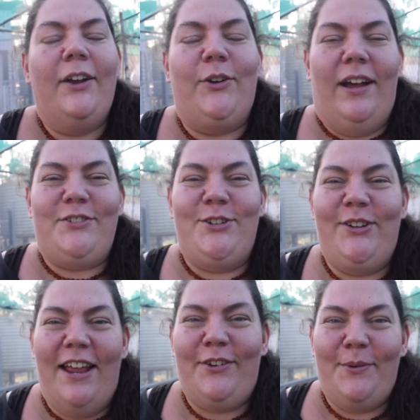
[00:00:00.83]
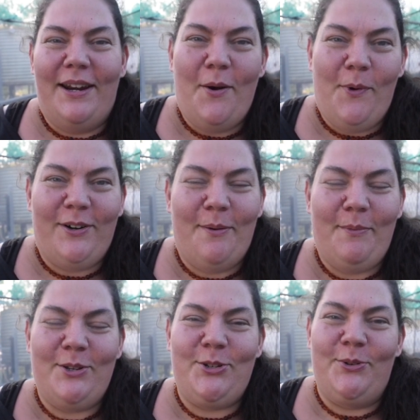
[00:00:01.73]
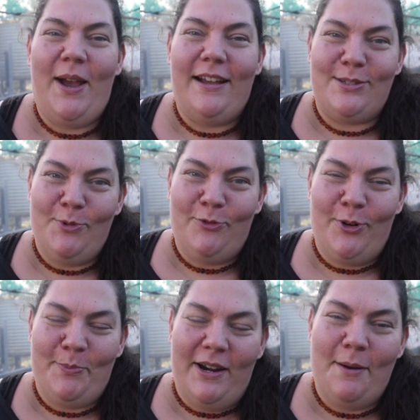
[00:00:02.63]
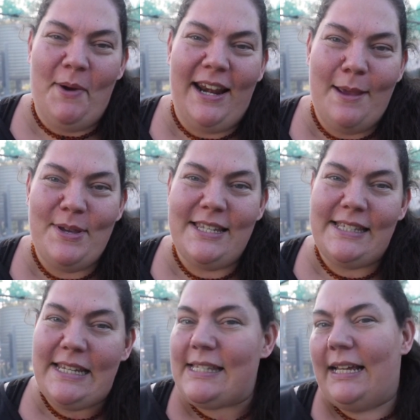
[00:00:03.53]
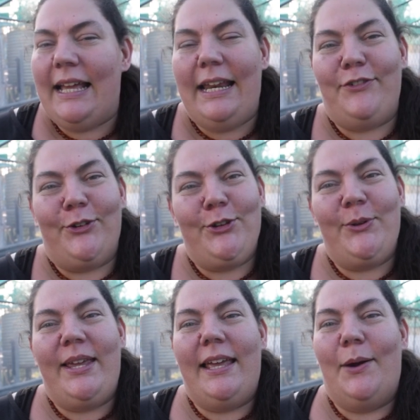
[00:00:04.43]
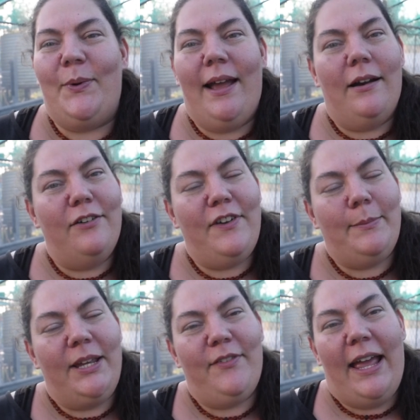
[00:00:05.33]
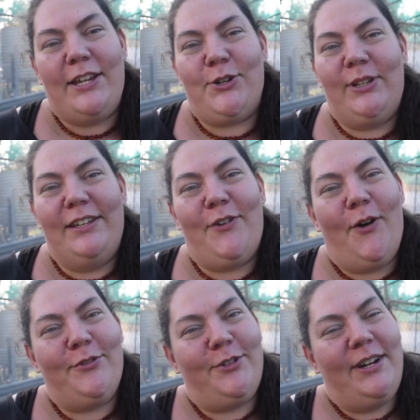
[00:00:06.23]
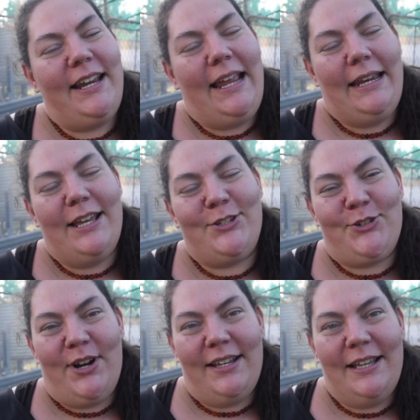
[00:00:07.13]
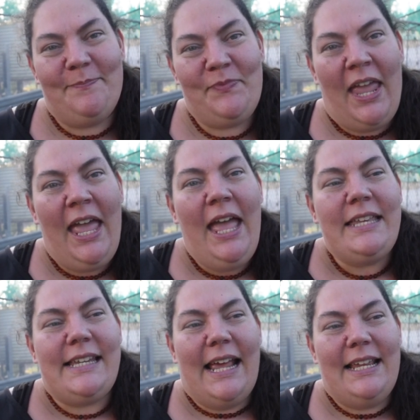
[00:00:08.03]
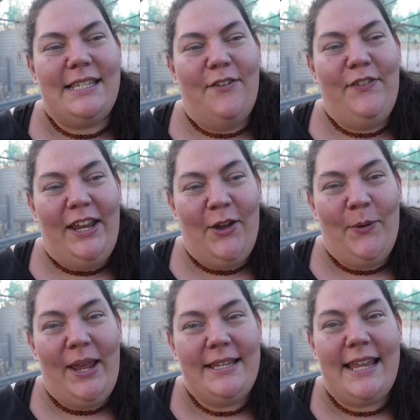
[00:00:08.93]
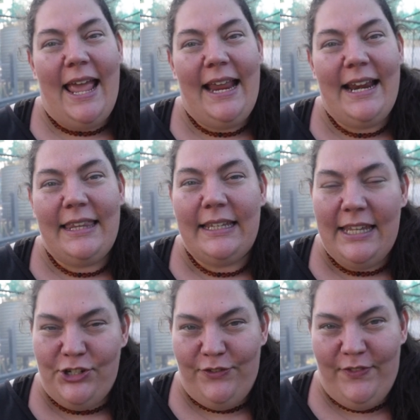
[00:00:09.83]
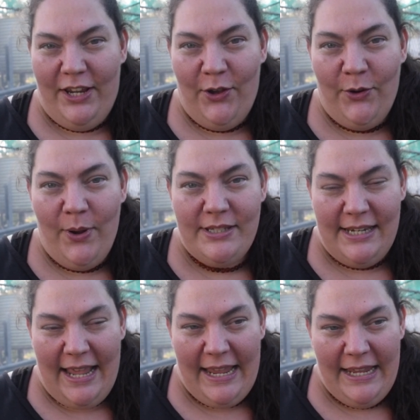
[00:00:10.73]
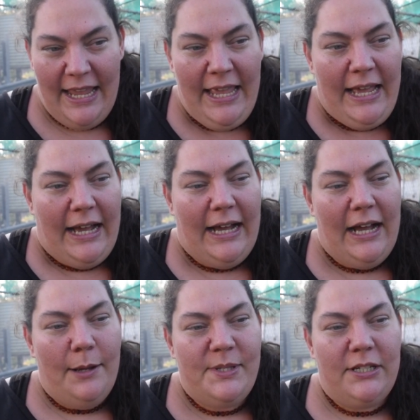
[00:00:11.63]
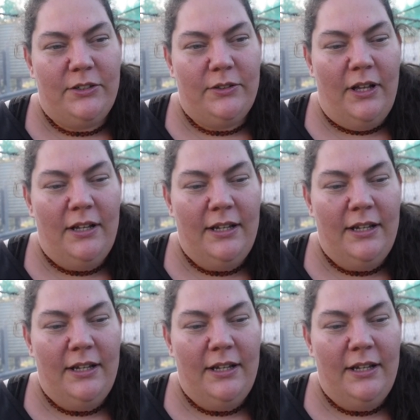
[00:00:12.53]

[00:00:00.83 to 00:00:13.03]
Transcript: Good afternoon everyone, welcome to Our Small Footprint. My name is Nissa, and if you're new here, we are a family of 8 who live off-grid in Australia. Today's video is another kitchen video today. I'm still